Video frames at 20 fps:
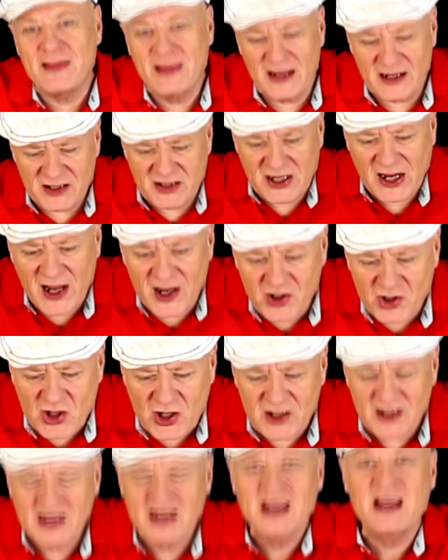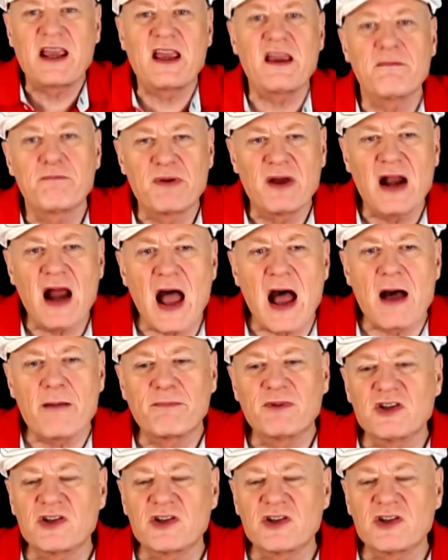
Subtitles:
The attention to keep it up.